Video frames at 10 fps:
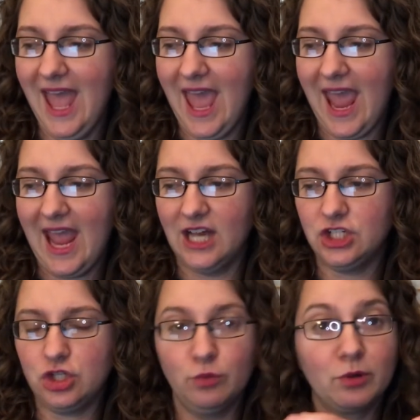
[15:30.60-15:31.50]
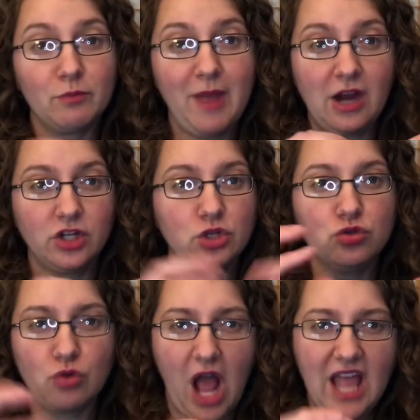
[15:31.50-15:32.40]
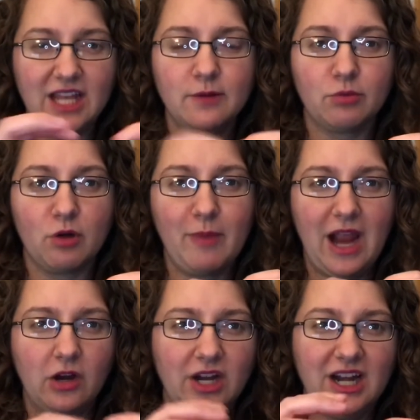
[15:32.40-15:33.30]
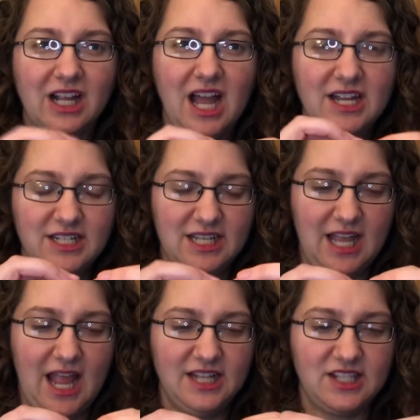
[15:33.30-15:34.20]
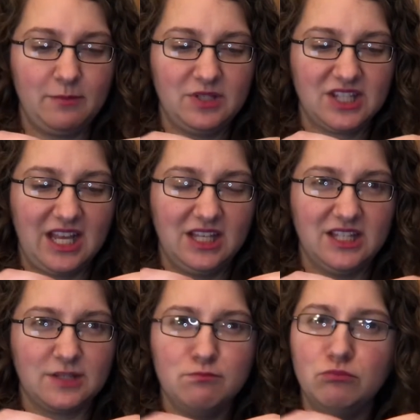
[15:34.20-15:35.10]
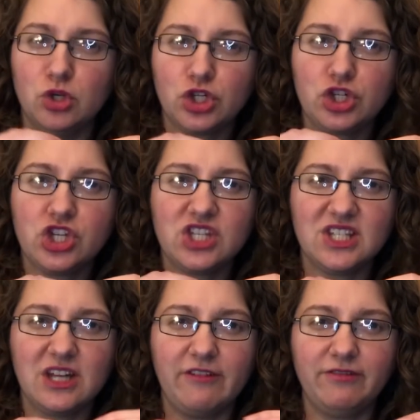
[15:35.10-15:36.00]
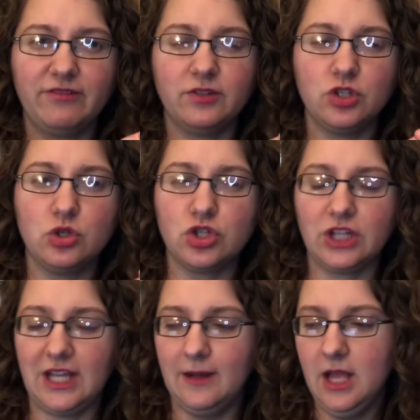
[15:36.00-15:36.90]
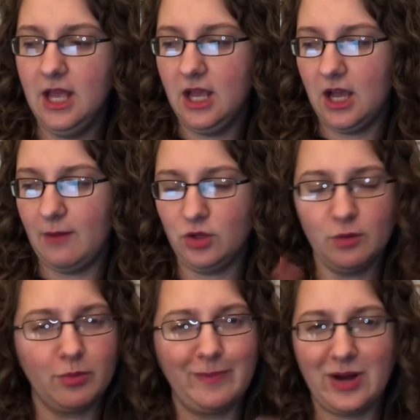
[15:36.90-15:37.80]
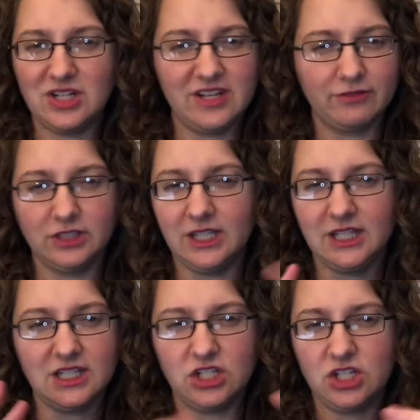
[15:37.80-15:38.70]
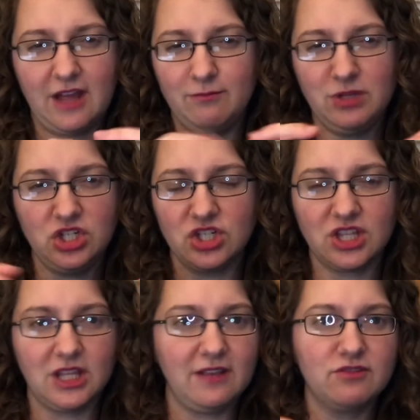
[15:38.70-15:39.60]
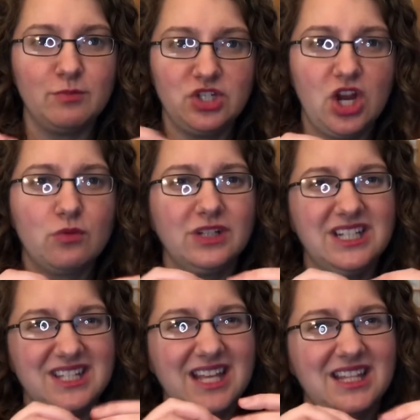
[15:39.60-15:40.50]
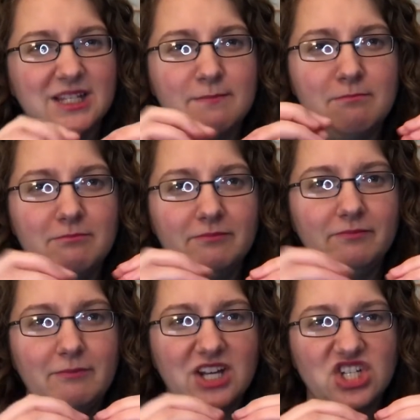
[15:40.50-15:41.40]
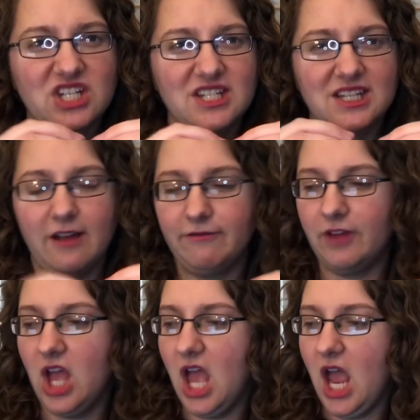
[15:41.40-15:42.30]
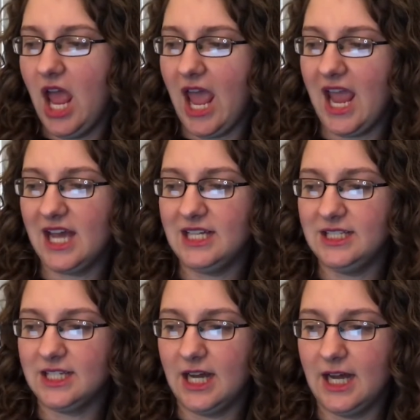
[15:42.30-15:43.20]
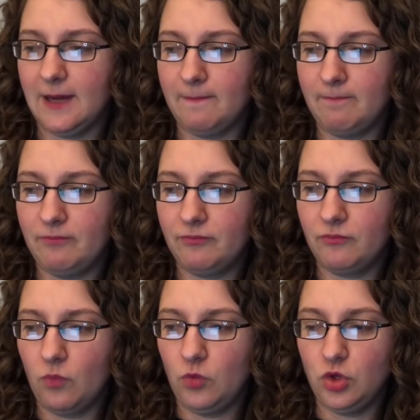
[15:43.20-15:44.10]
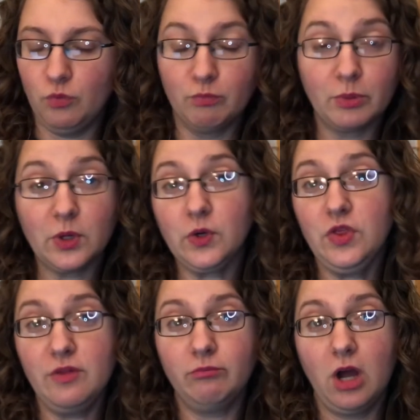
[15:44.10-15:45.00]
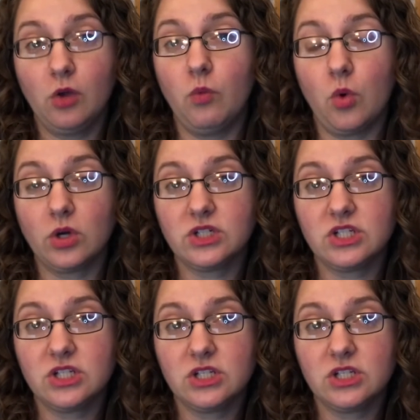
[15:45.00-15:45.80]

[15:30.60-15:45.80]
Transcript: and you dry it and prepare it, and it kind of ends up as like this mush stuff usually. You can prepare it differently to be just the leaves, but generally it's like this mushy stuff. And you burn the mugwort